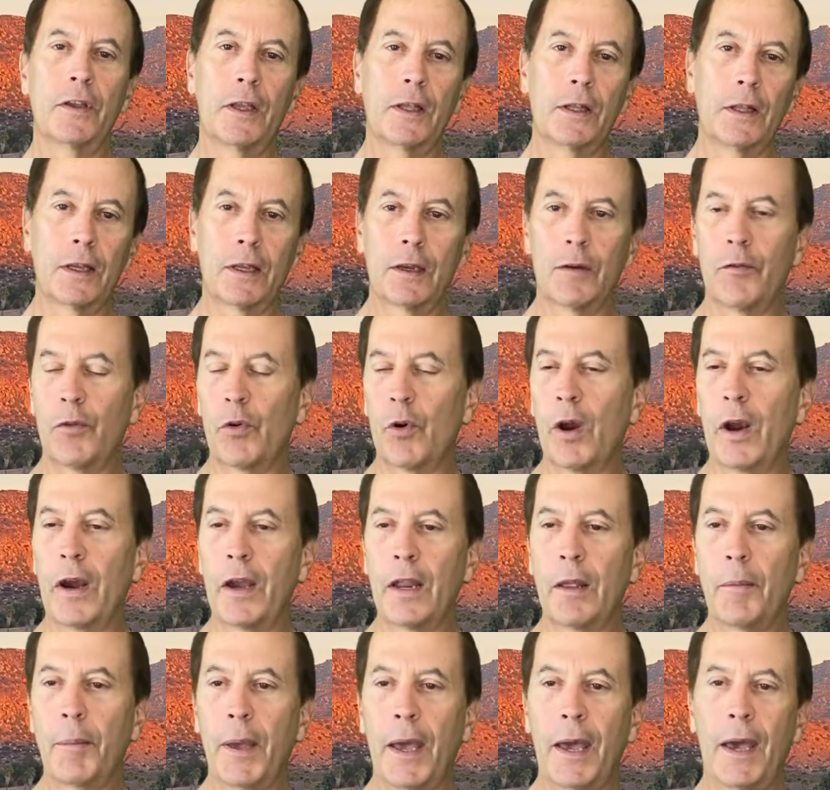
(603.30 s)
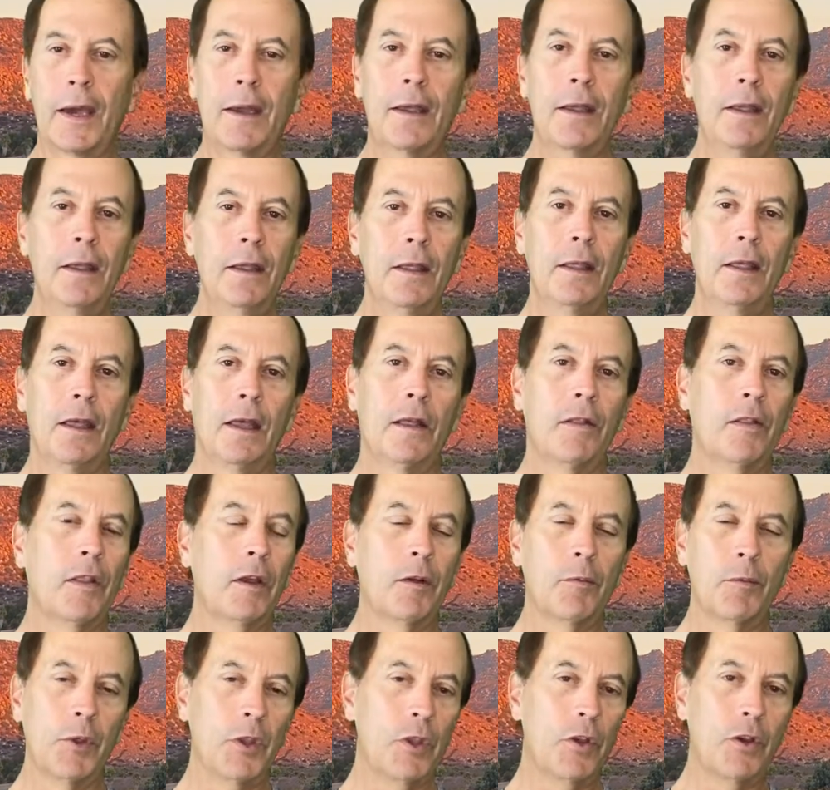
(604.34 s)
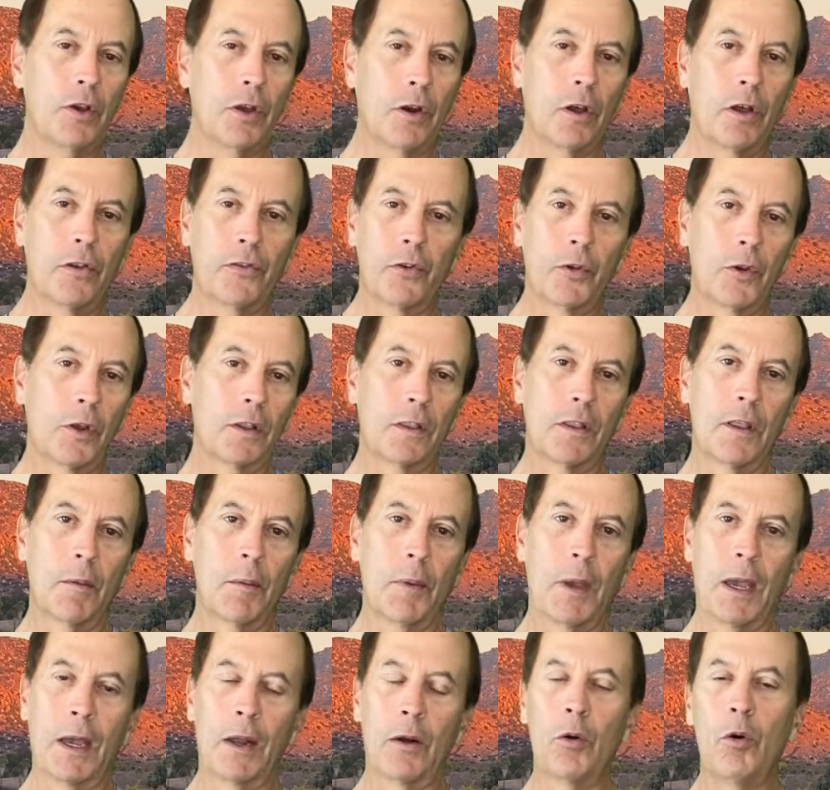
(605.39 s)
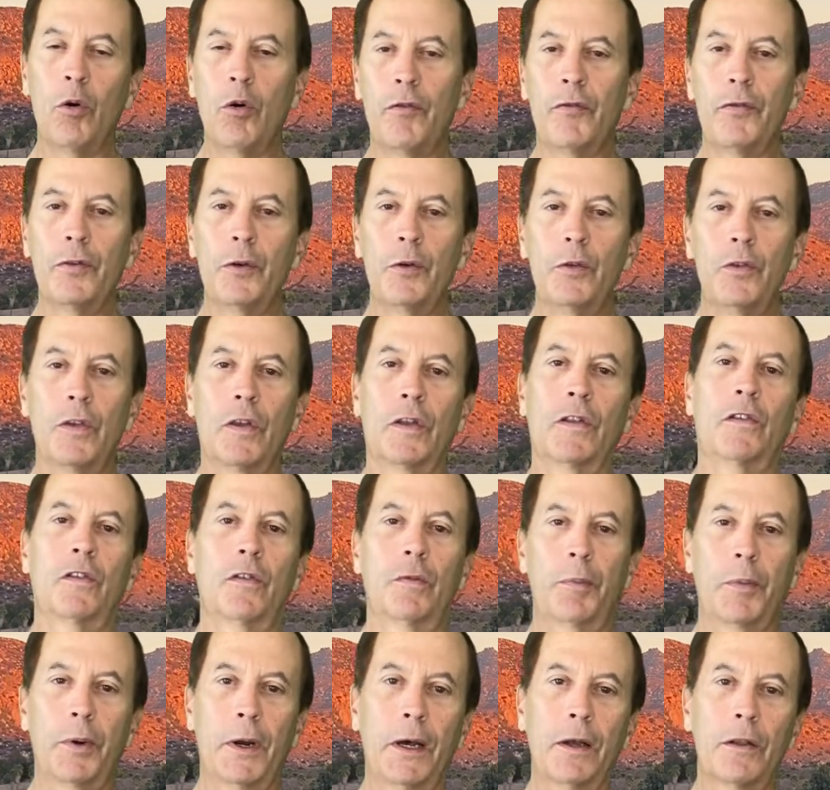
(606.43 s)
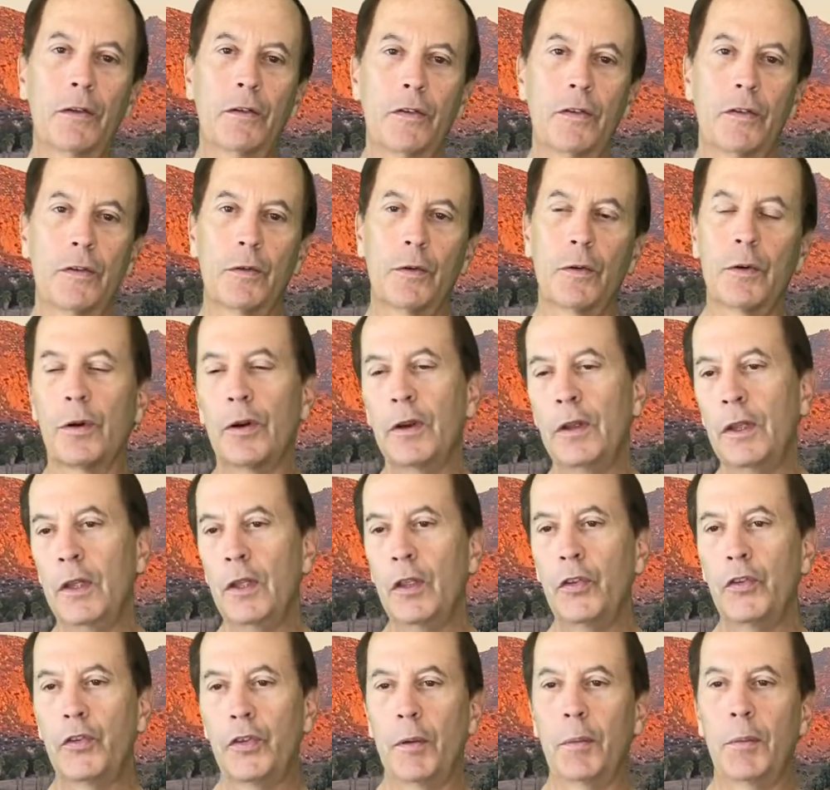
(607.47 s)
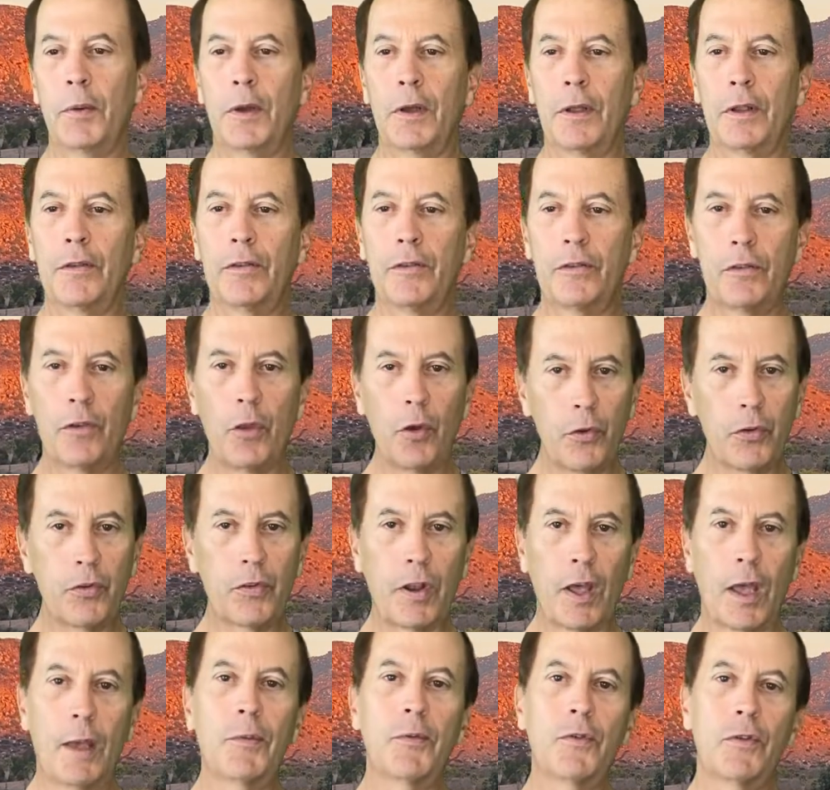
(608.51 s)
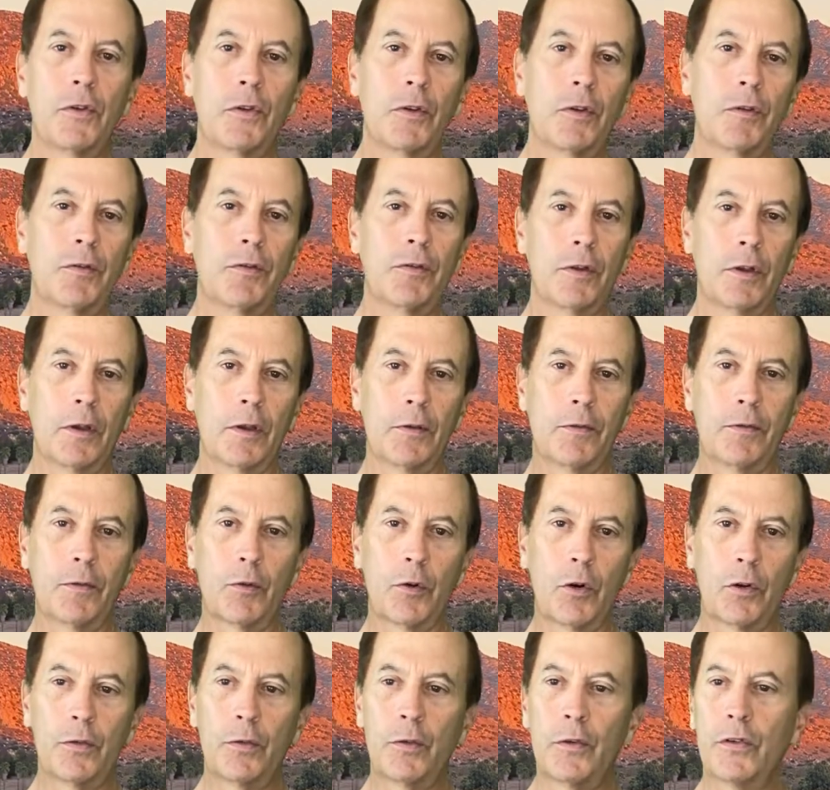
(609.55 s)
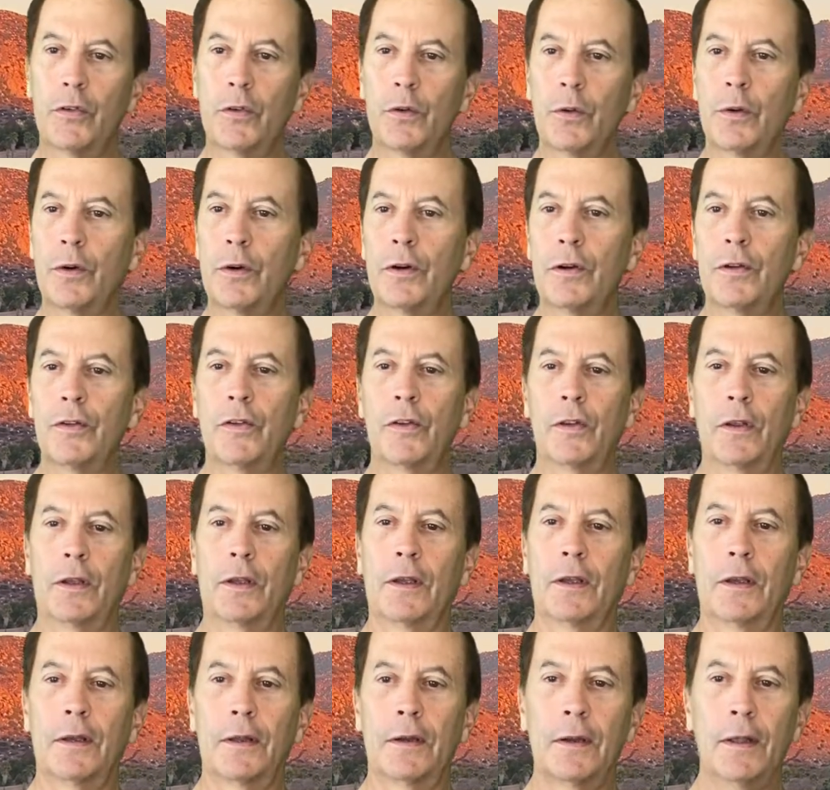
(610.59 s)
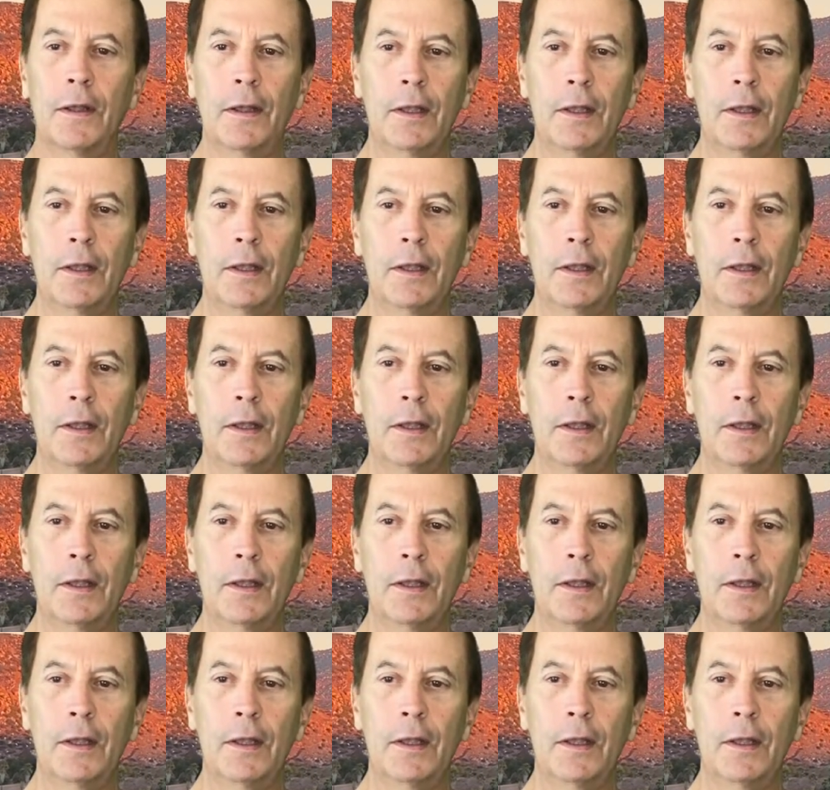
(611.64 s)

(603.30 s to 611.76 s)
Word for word: get like a variety pack, and then, but you can also get them at Whole Foods and Sprouts or some those types of grocery stores. And